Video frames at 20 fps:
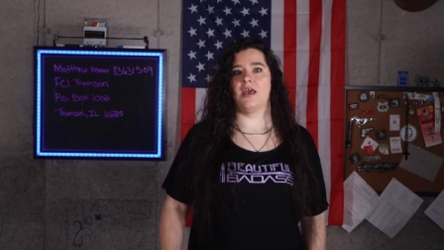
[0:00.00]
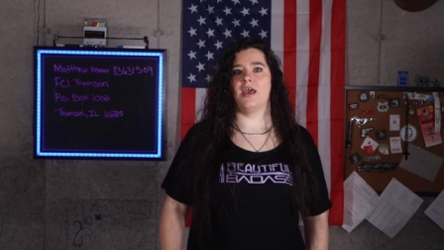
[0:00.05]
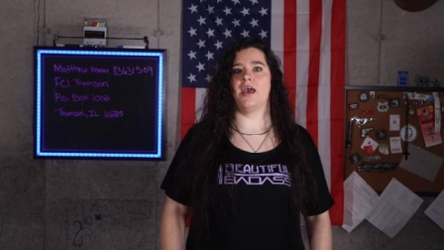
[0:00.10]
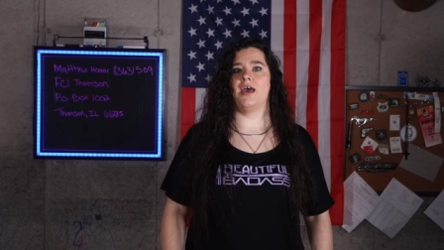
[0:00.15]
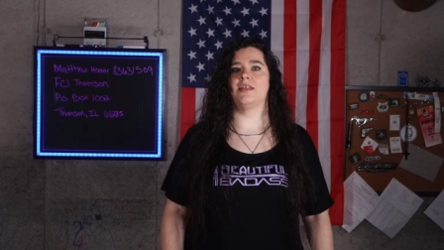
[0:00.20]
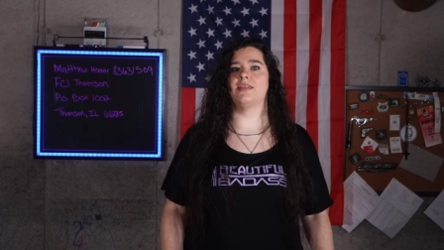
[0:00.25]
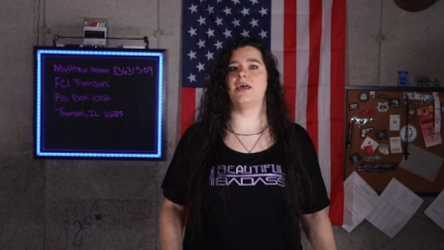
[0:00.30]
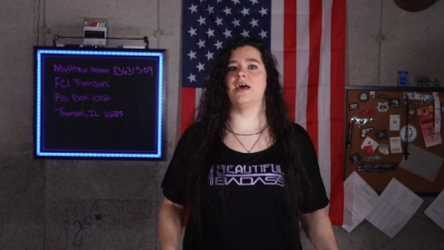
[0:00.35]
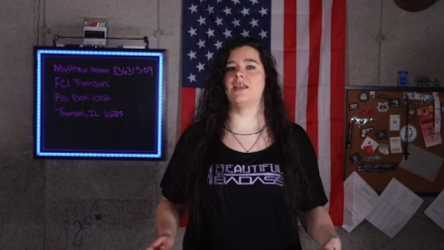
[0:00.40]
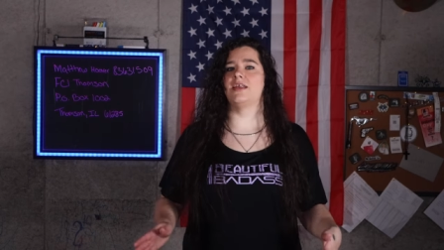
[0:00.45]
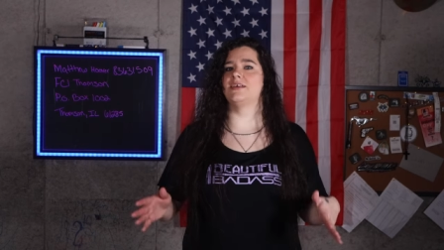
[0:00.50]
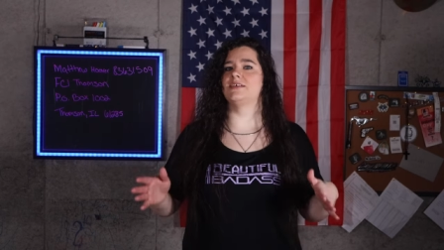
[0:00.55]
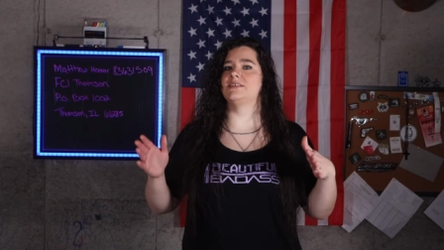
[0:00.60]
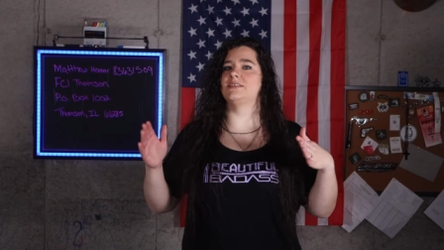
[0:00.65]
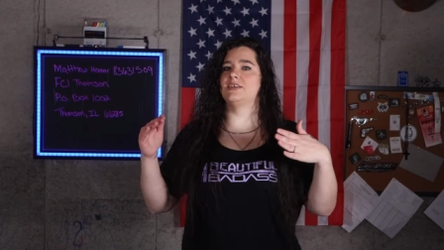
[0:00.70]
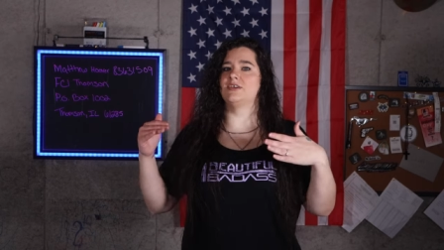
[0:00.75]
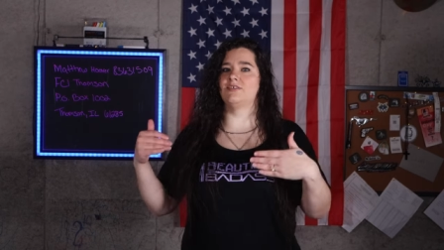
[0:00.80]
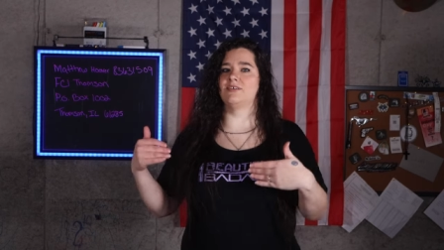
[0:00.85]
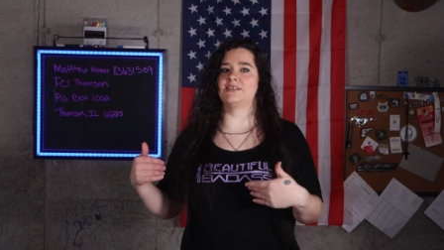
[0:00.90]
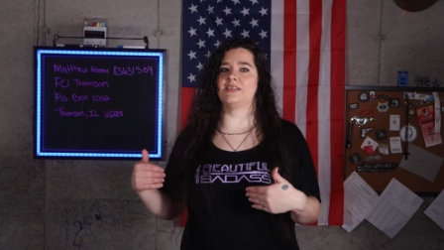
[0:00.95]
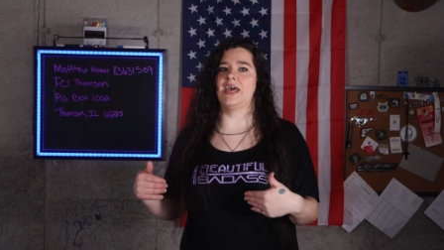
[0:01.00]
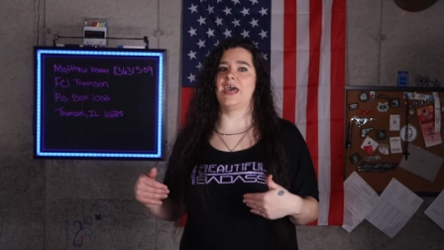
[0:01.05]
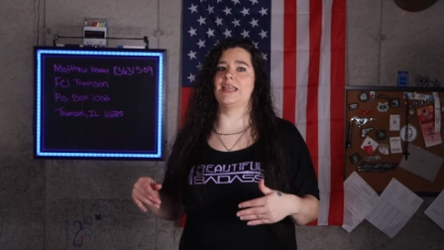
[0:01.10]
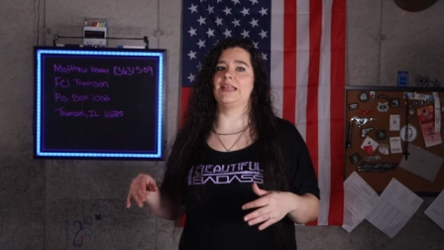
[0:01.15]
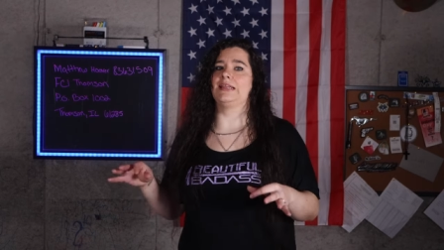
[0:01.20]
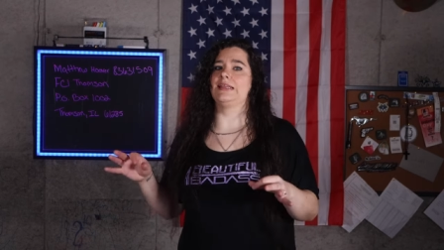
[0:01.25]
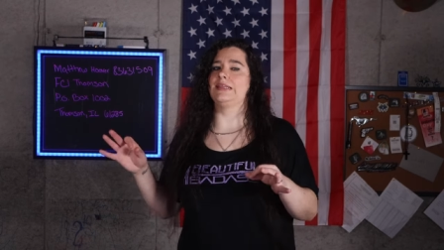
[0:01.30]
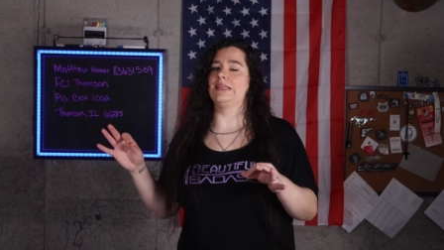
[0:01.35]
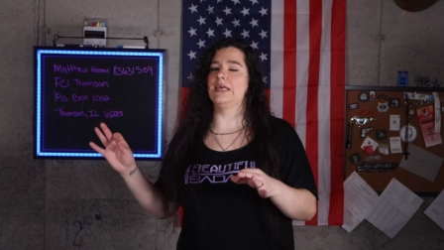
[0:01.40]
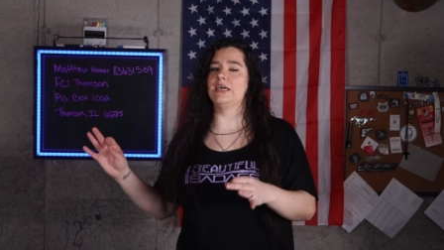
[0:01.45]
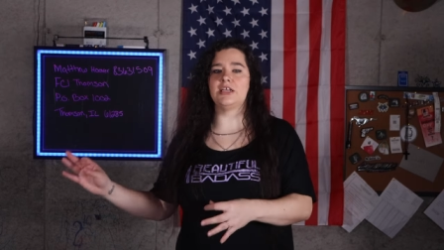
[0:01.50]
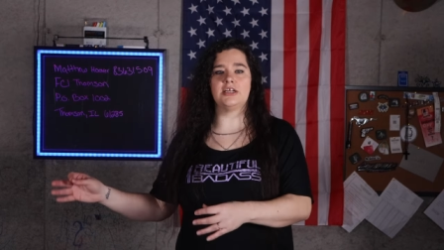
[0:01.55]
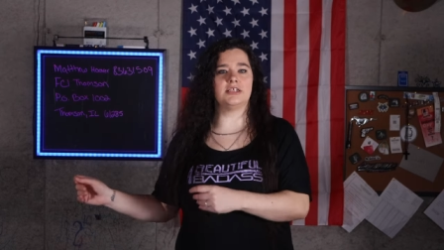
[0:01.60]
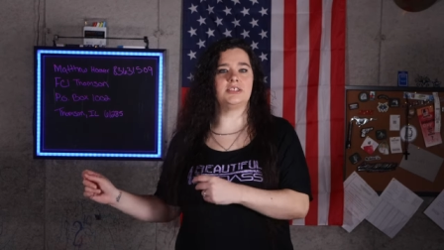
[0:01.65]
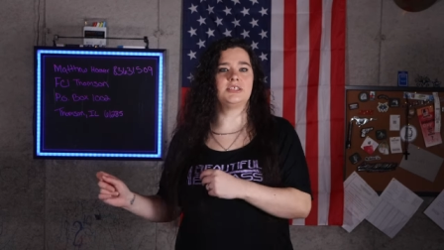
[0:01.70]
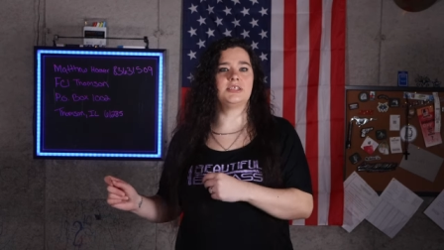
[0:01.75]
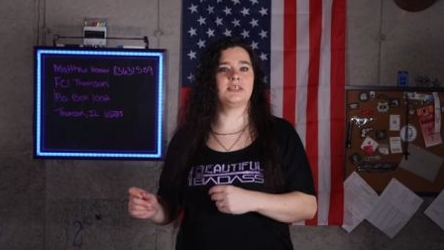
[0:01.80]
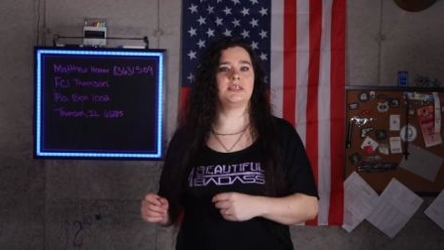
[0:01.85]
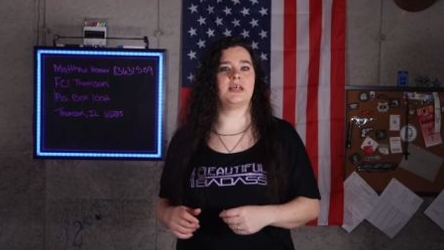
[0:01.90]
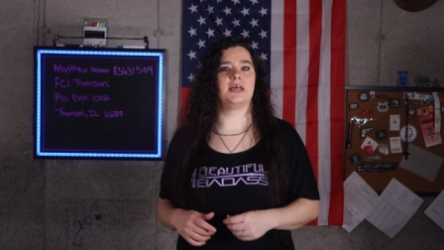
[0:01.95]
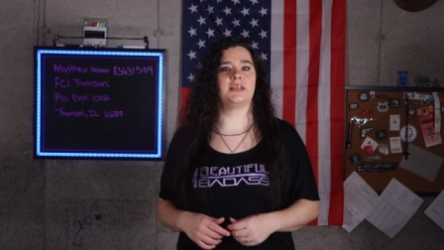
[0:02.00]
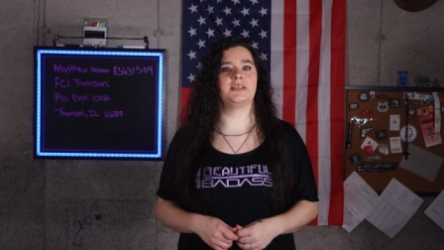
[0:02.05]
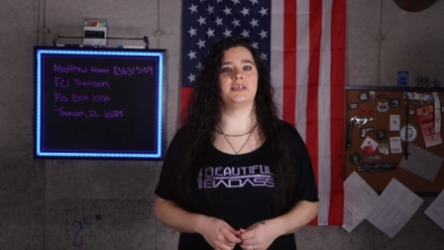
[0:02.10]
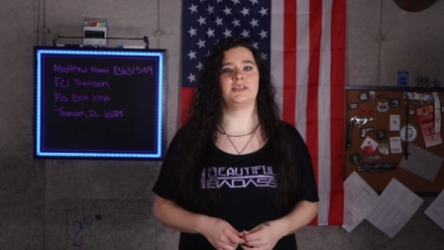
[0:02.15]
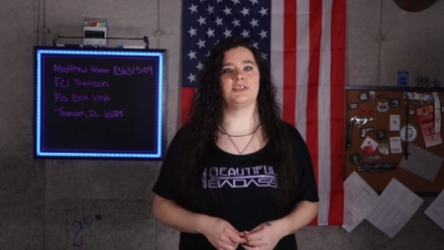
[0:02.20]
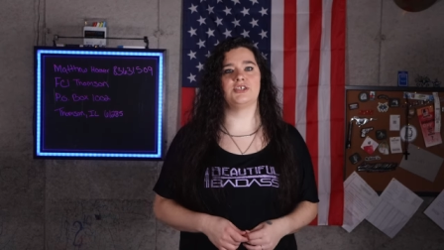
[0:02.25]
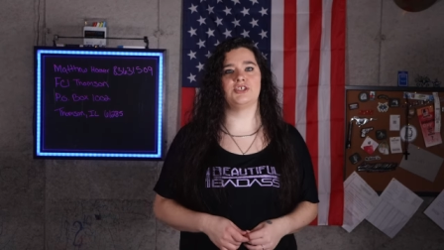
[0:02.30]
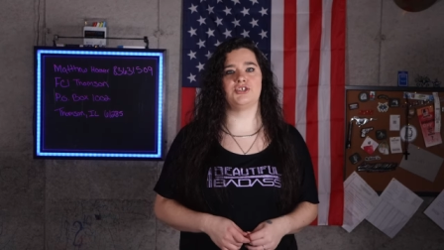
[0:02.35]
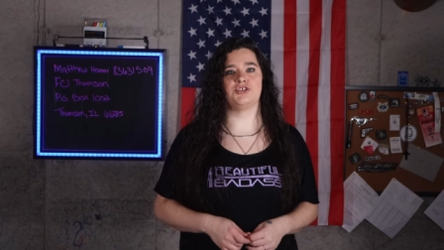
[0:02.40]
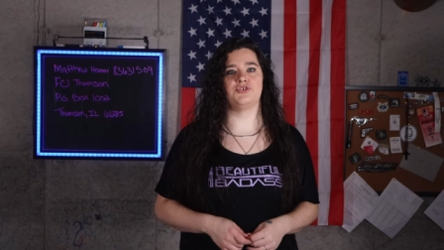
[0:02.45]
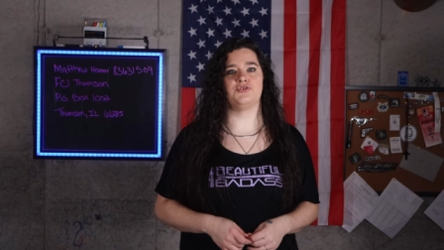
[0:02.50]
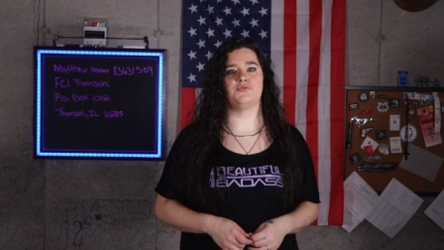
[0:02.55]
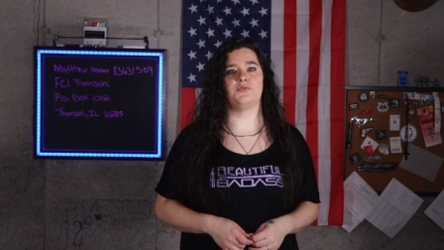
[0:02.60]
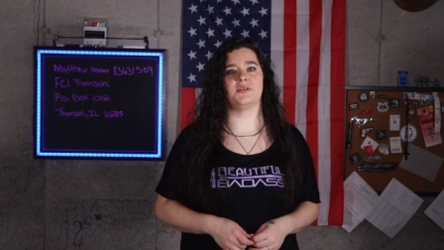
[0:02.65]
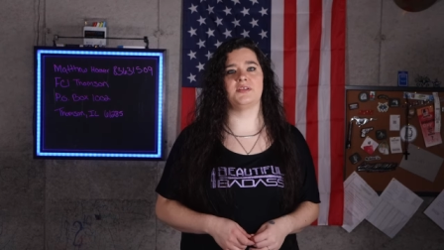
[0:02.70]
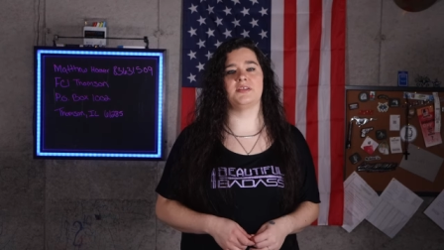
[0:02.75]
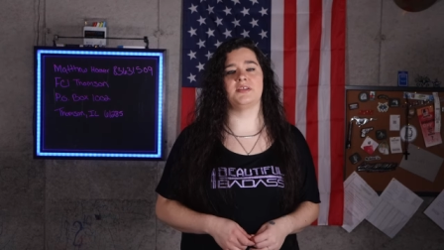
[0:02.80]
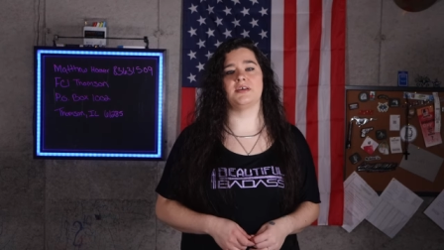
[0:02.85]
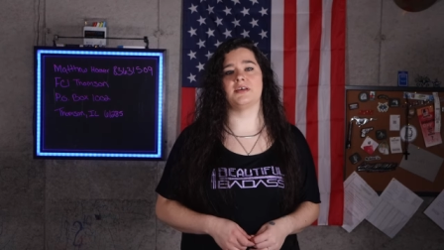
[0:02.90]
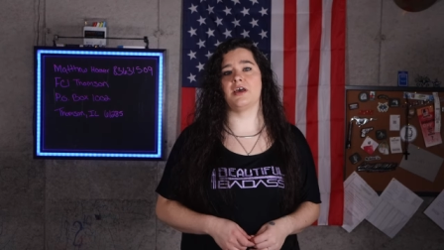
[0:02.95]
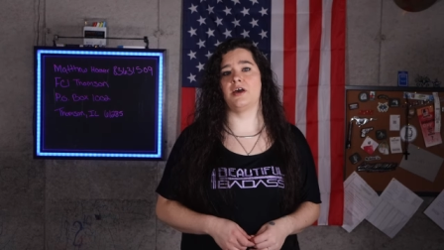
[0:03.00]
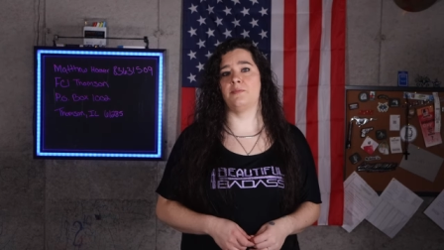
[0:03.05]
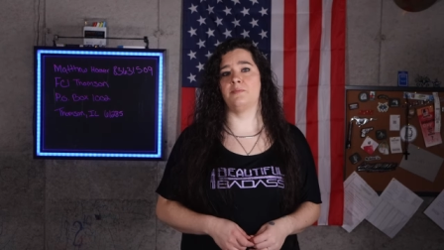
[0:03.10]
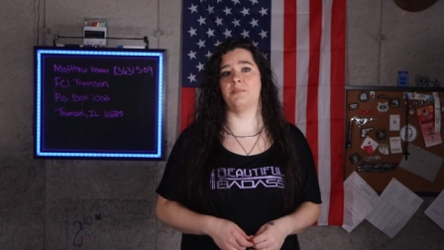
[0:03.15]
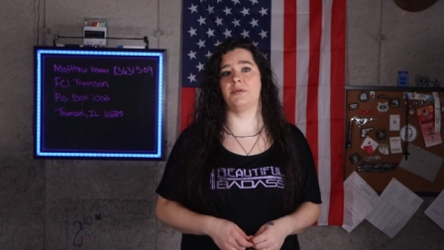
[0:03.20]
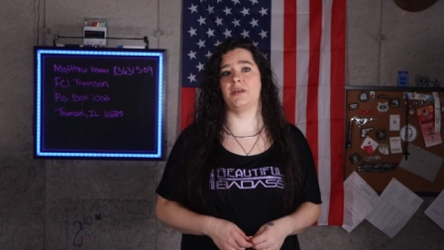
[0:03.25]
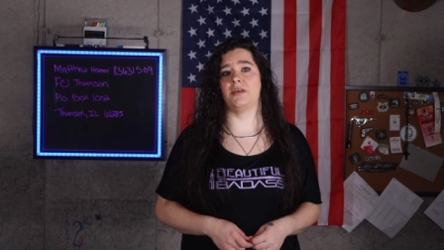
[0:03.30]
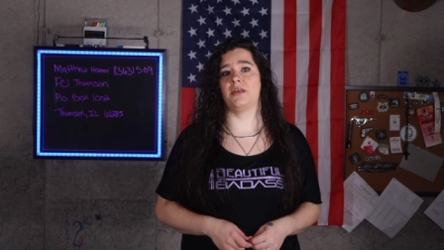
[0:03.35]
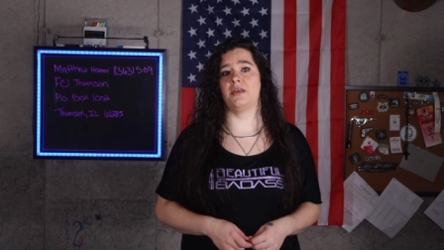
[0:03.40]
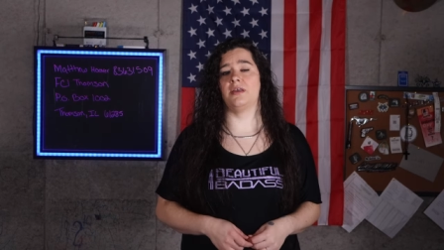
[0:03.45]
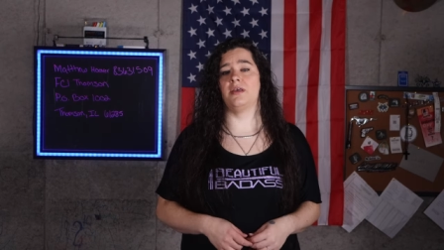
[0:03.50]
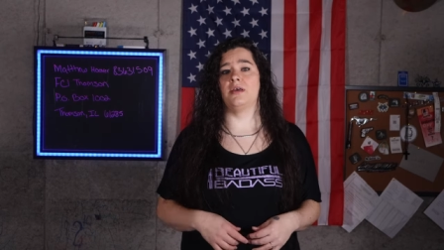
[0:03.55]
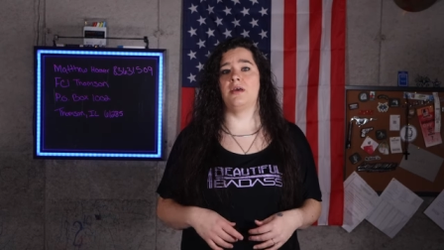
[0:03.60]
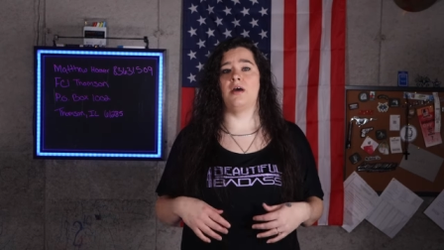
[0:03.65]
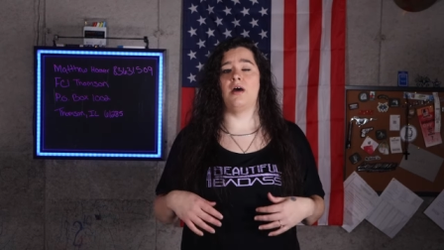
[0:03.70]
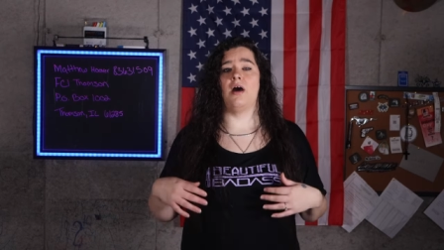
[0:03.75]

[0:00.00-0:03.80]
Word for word: And that is CRS had little to nothing to do with the company,